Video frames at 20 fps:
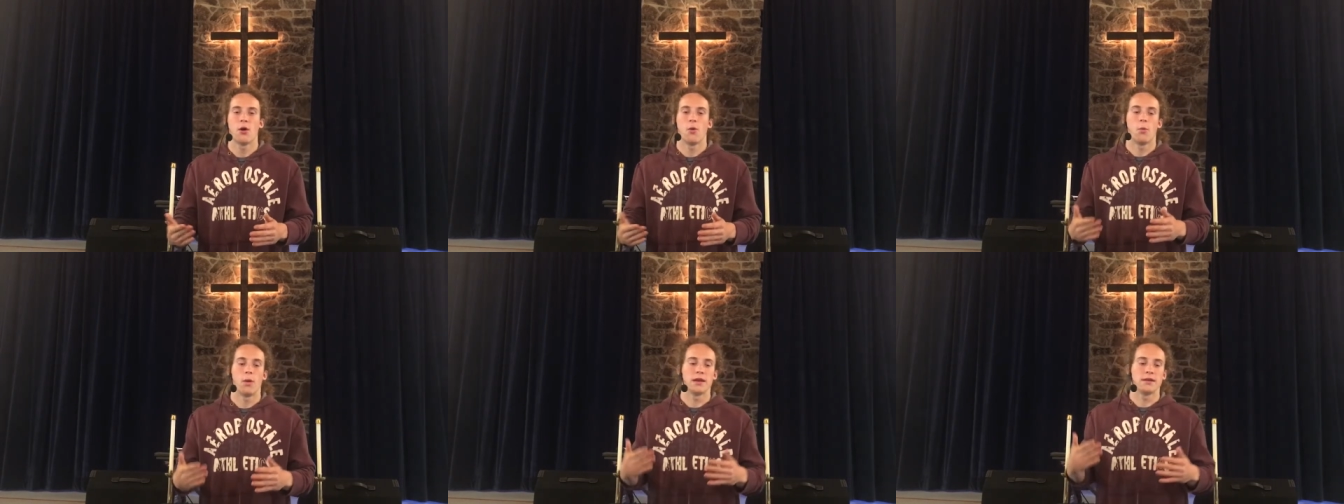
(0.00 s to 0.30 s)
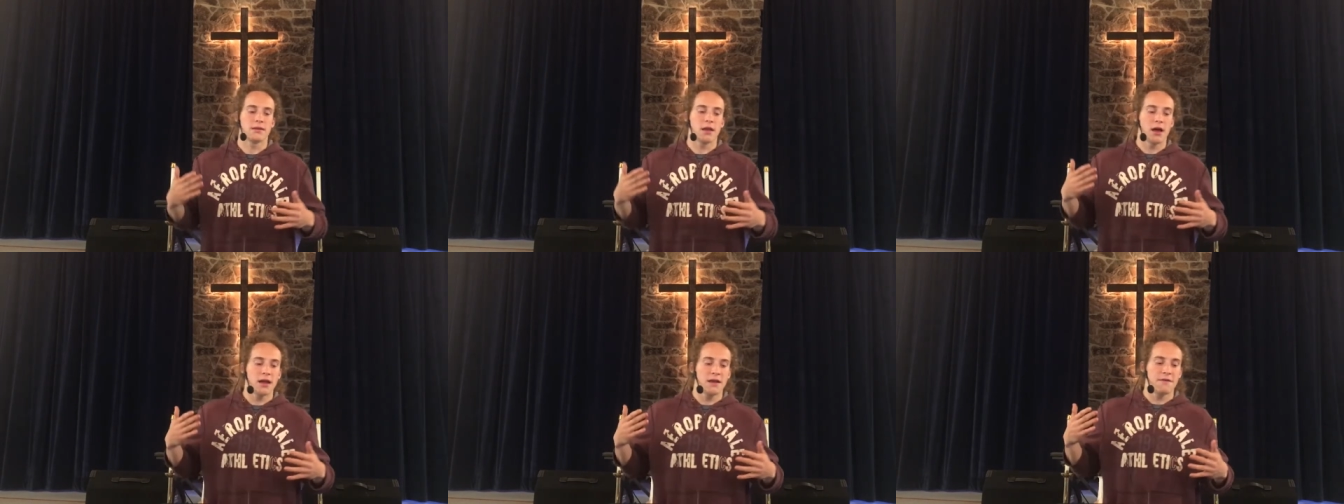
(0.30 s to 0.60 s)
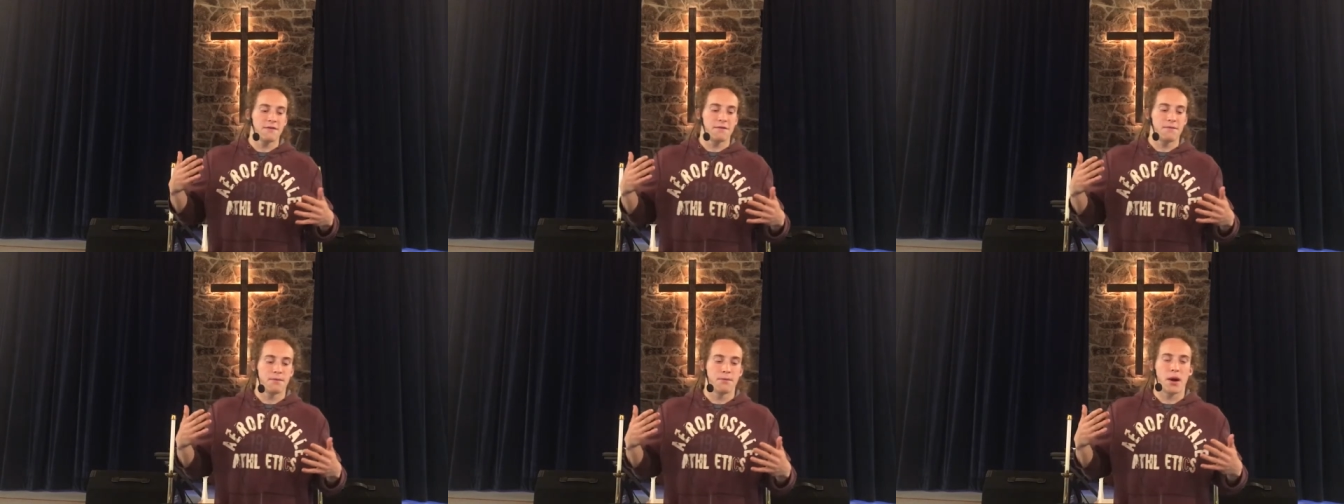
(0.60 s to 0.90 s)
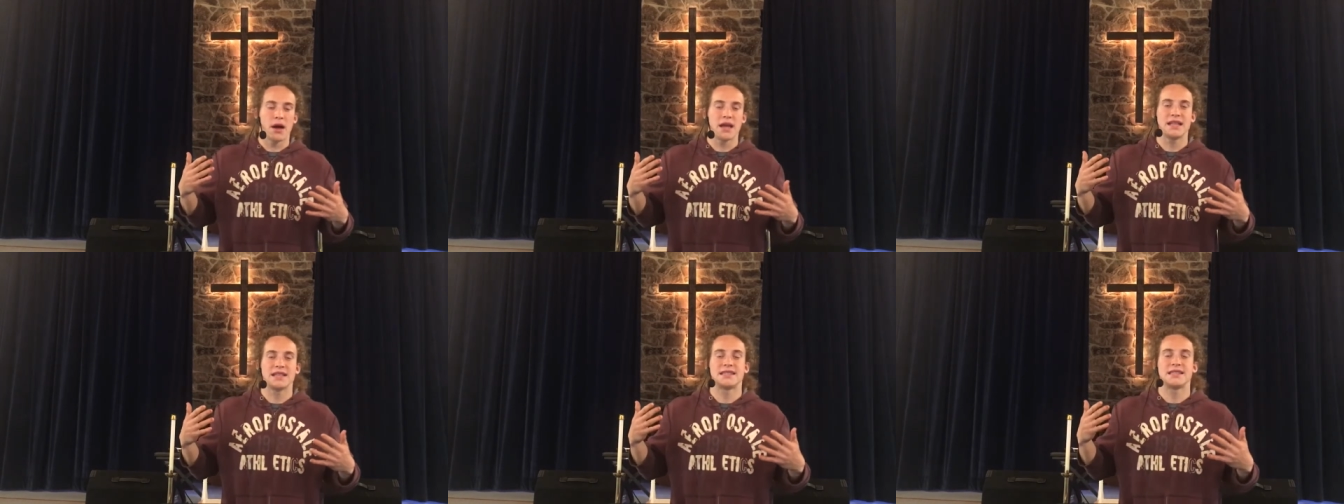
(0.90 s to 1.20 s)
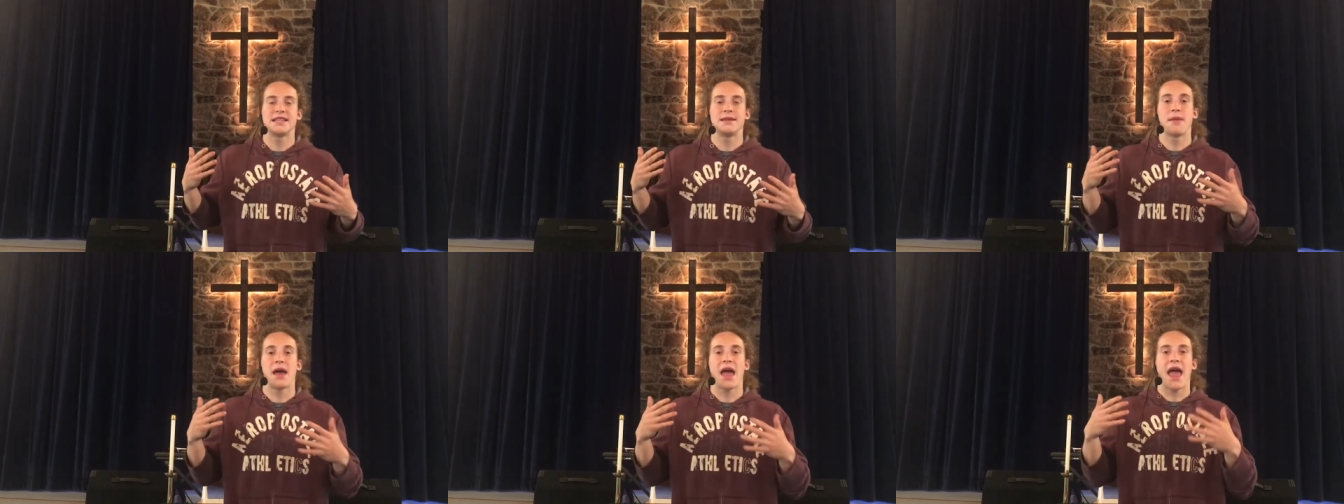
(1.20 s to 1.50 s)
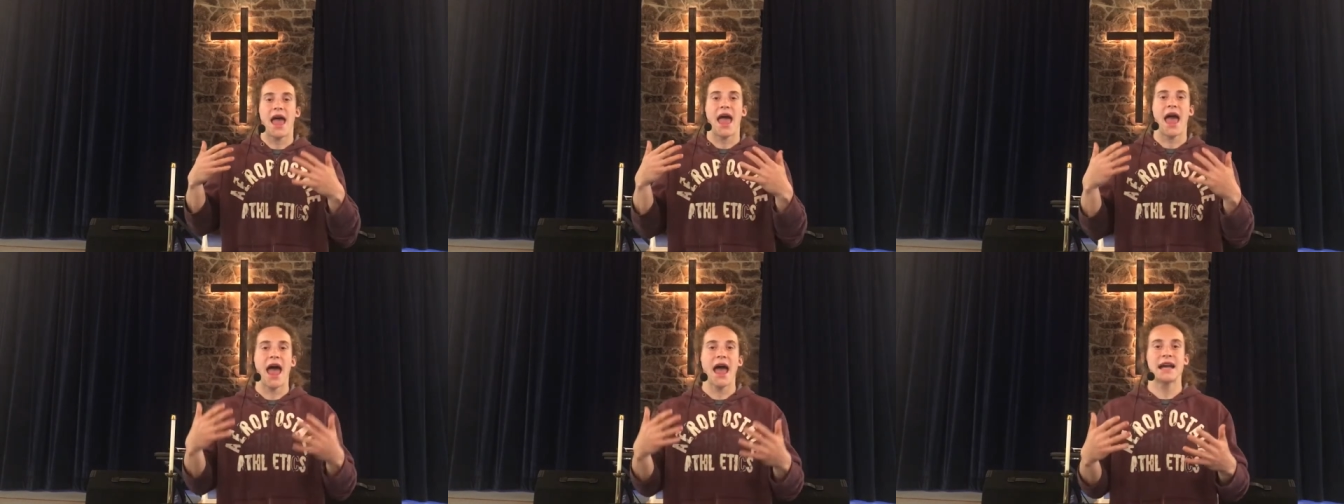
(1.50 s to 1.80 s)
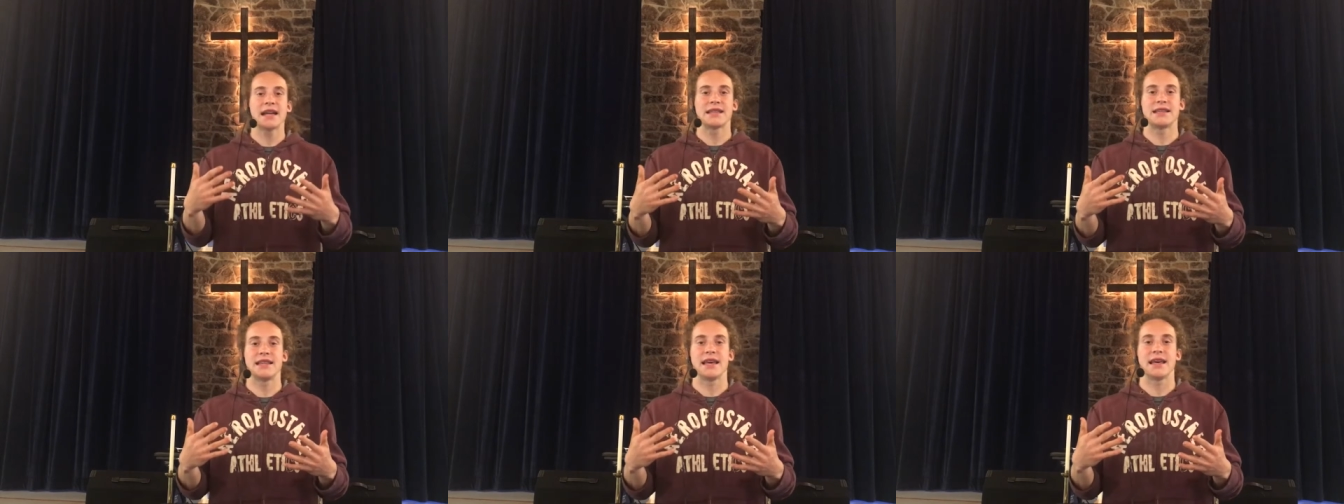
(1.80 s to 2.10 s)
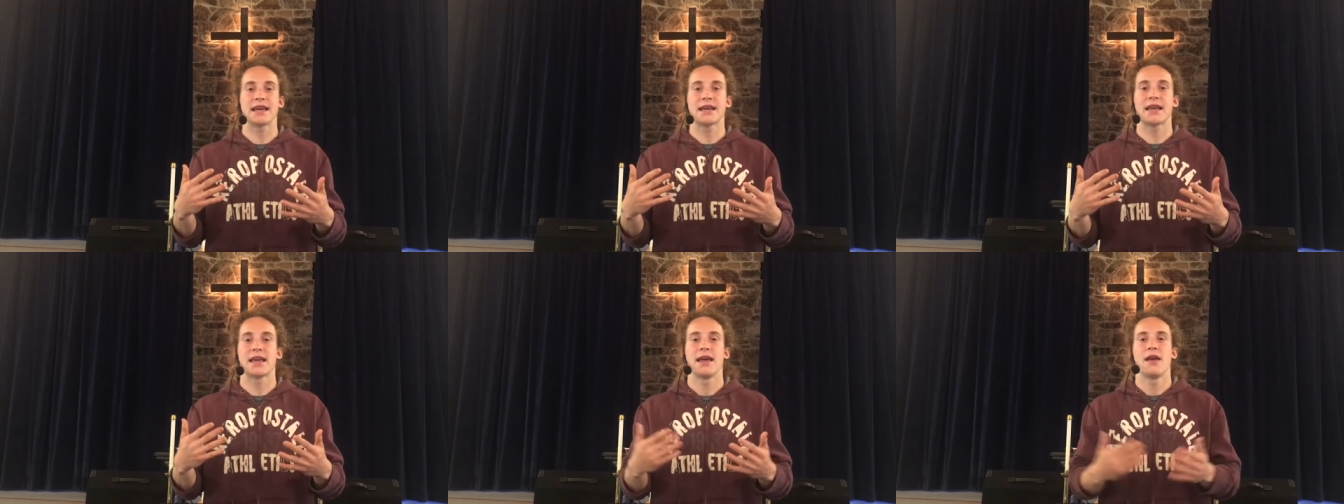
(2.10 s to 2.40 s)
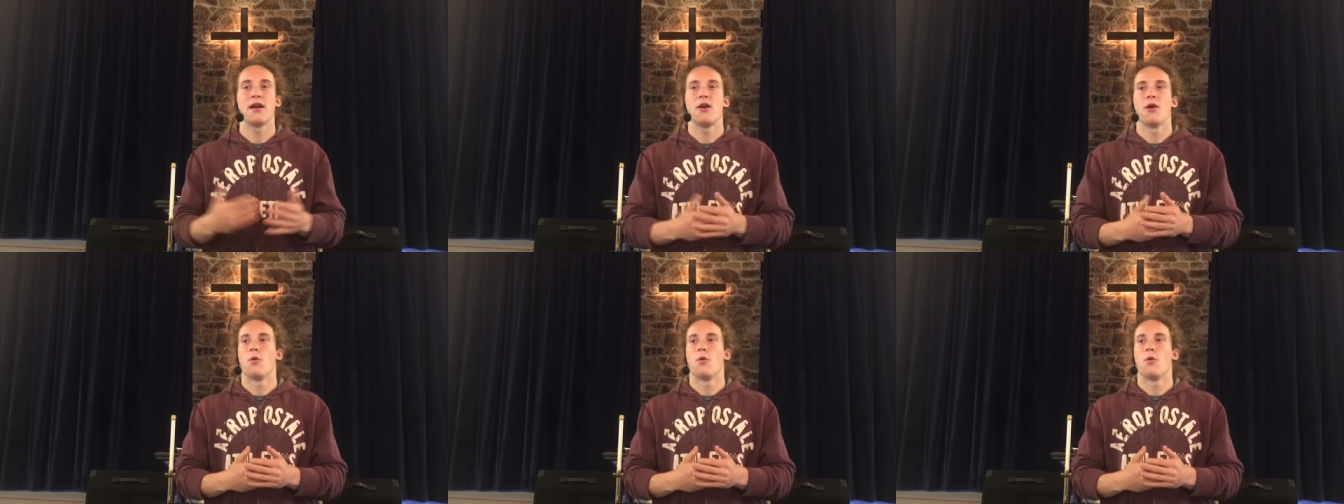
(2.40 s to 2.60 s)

when life might seem hectic,